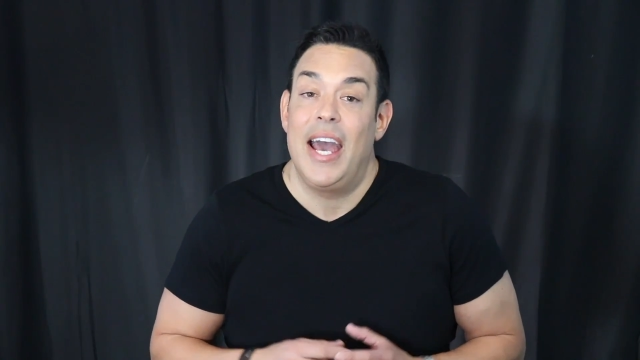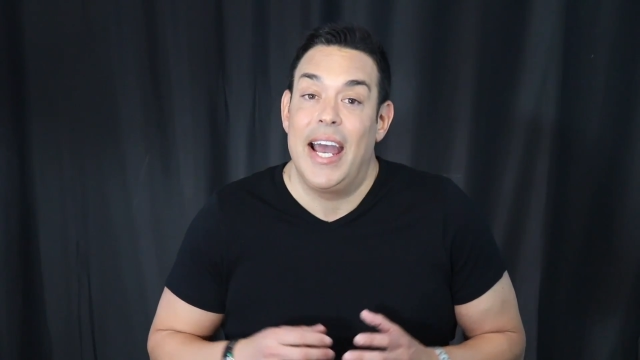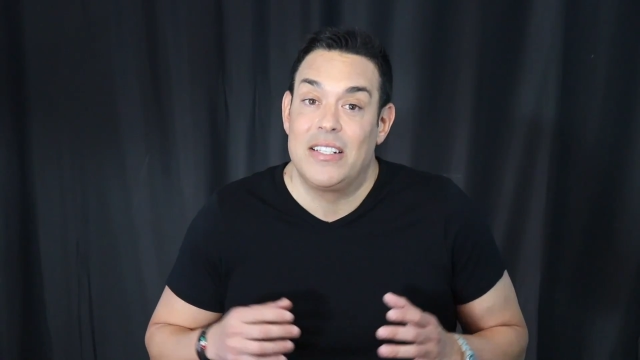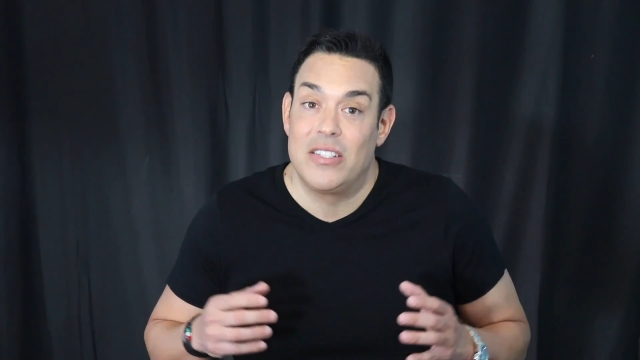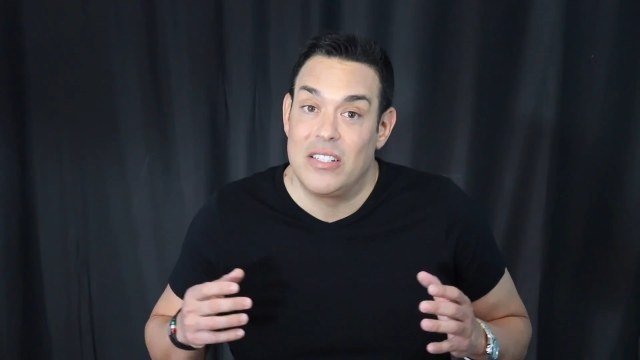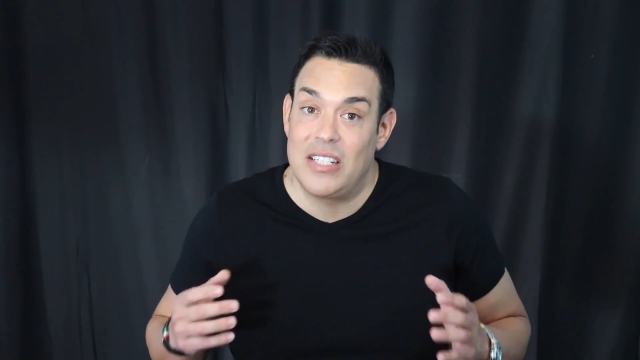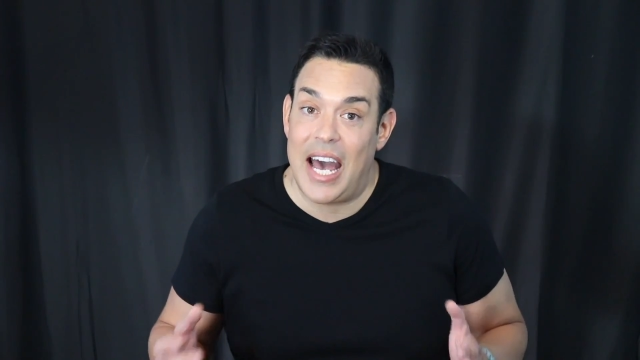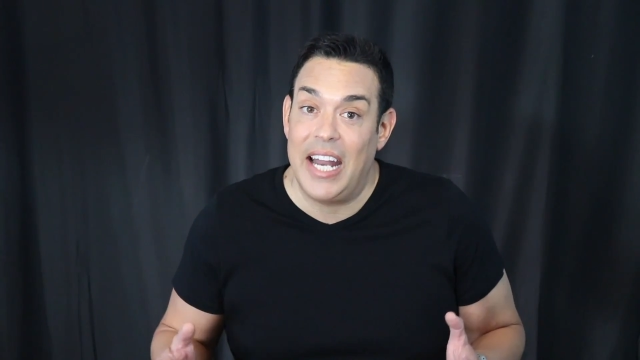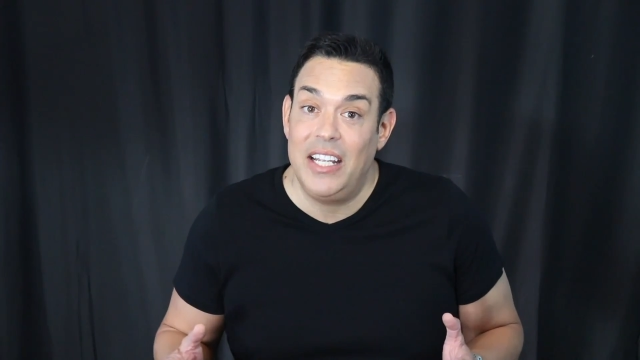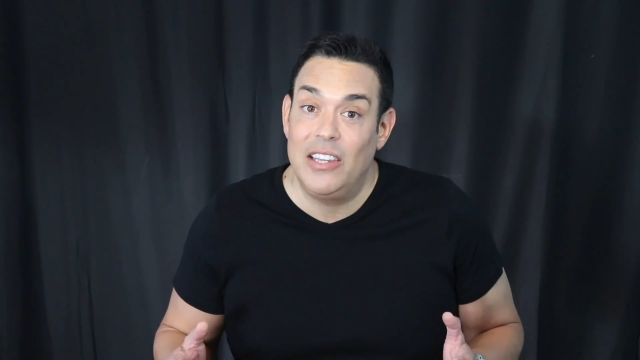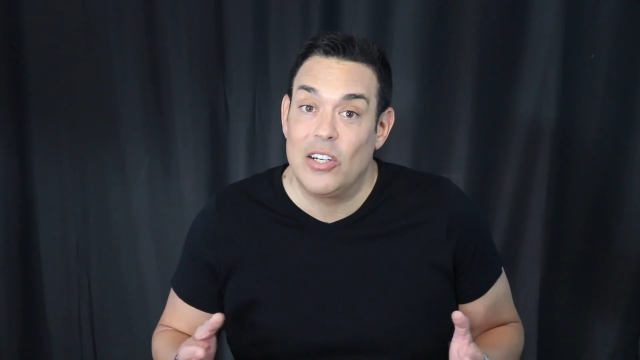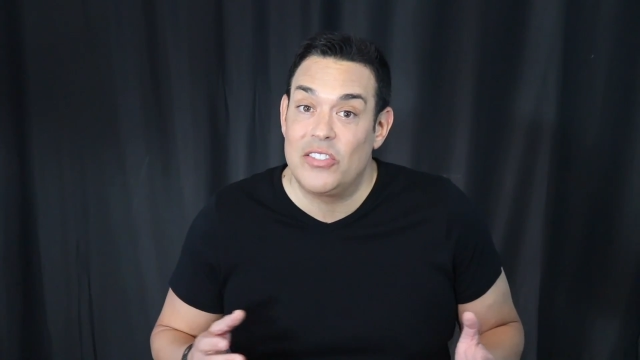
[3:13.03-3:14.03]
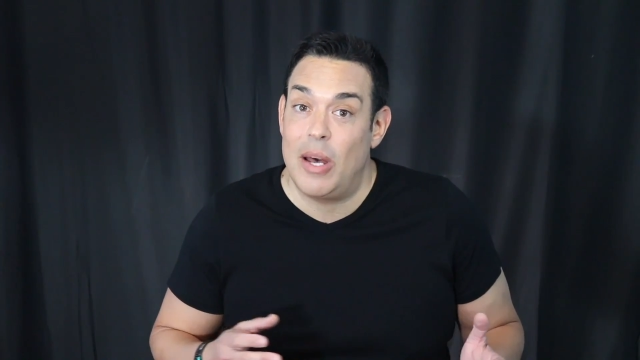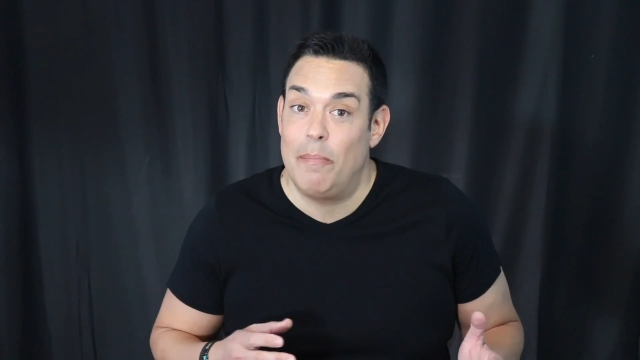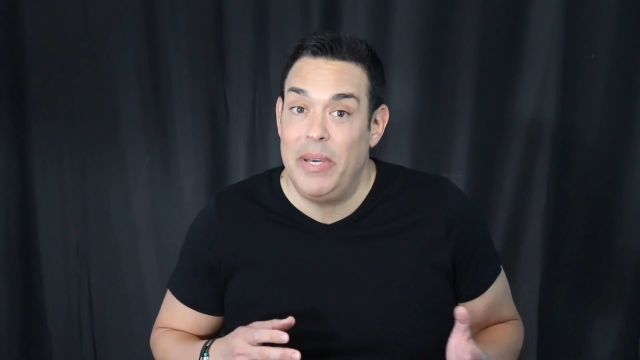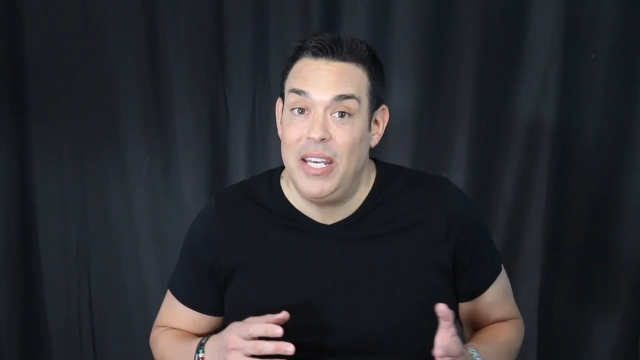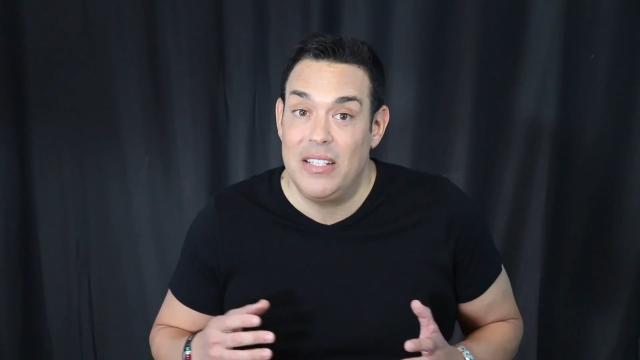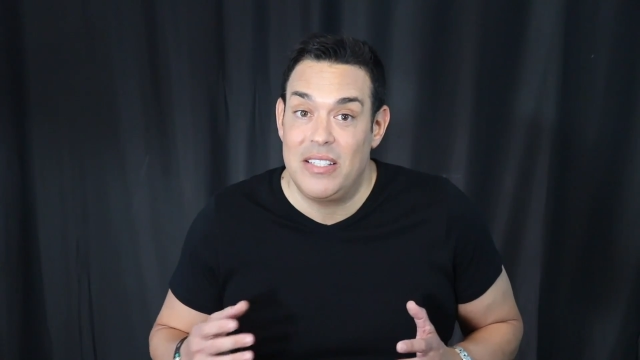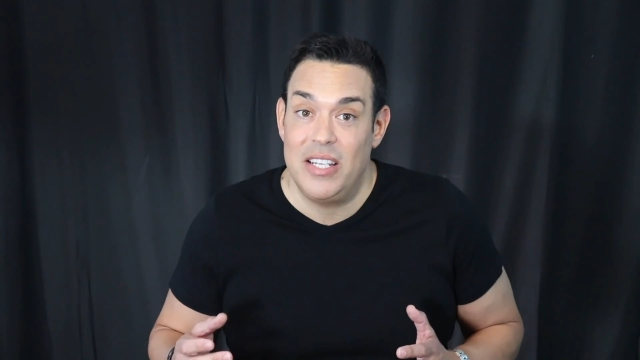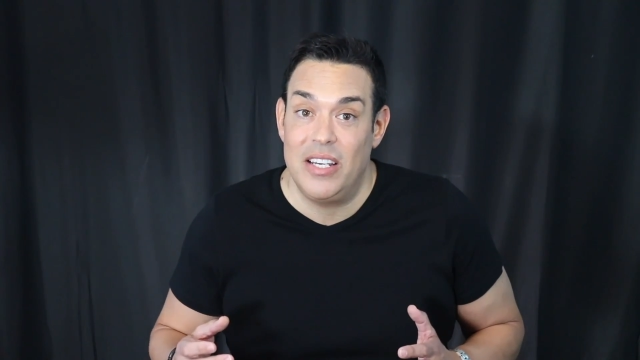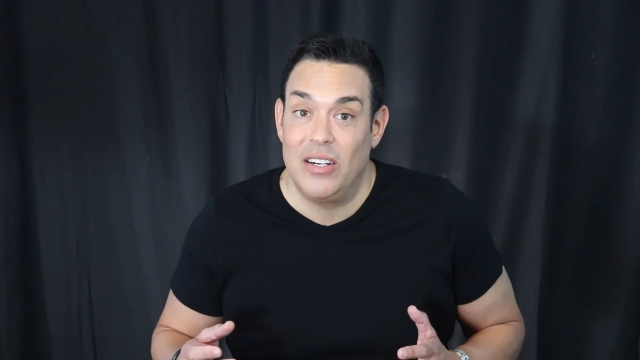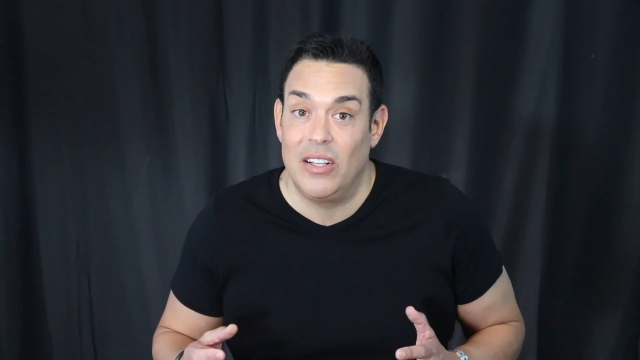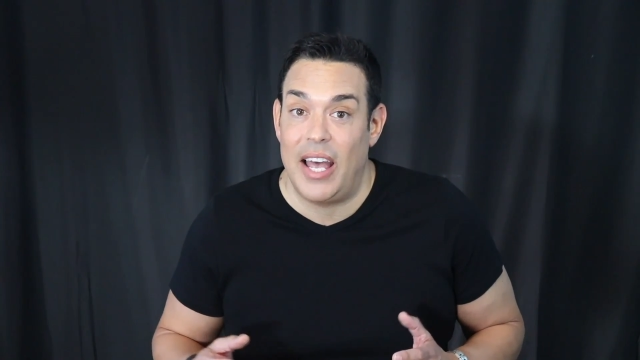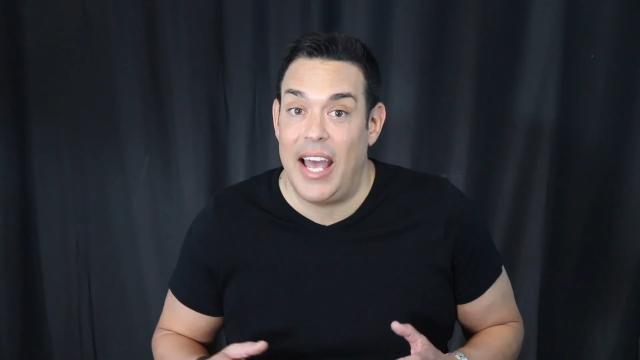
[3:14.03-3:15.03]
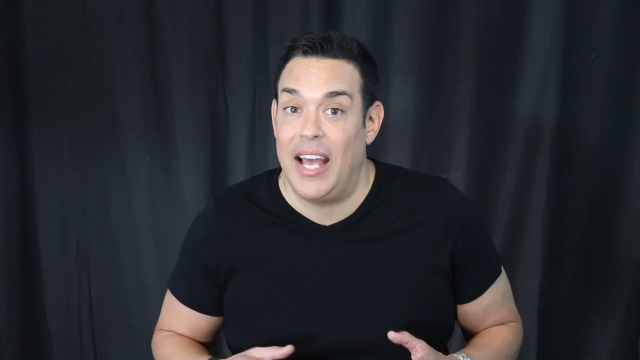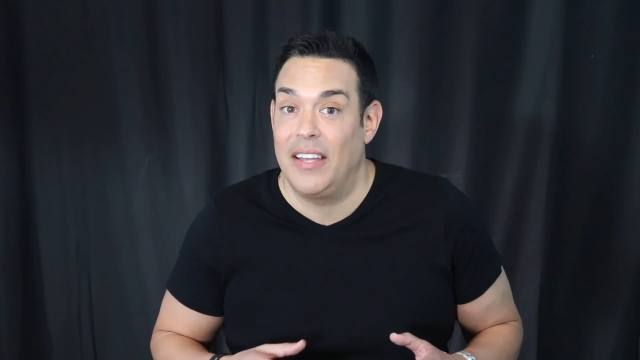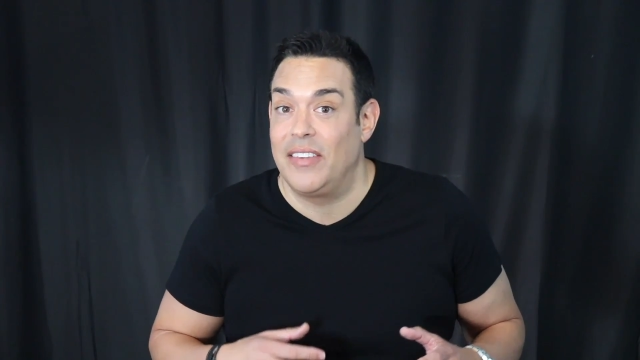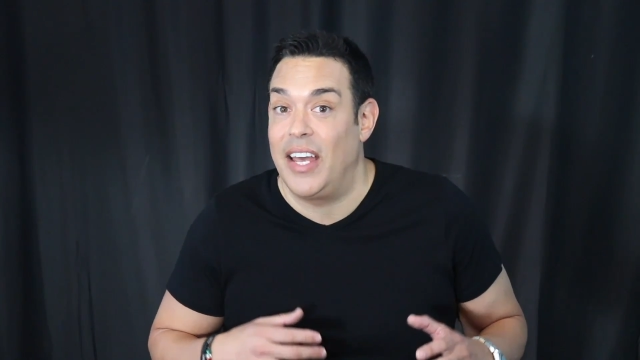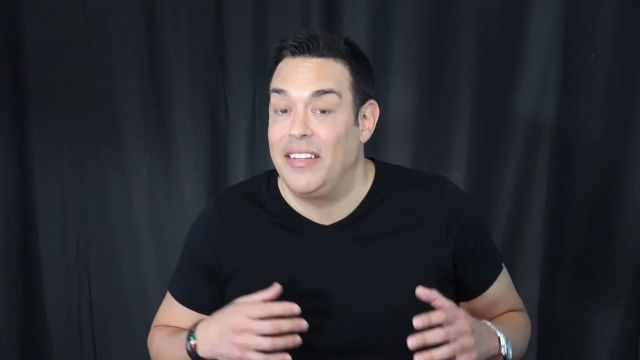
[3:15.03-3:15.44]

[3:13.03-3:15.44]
And society looks at being single as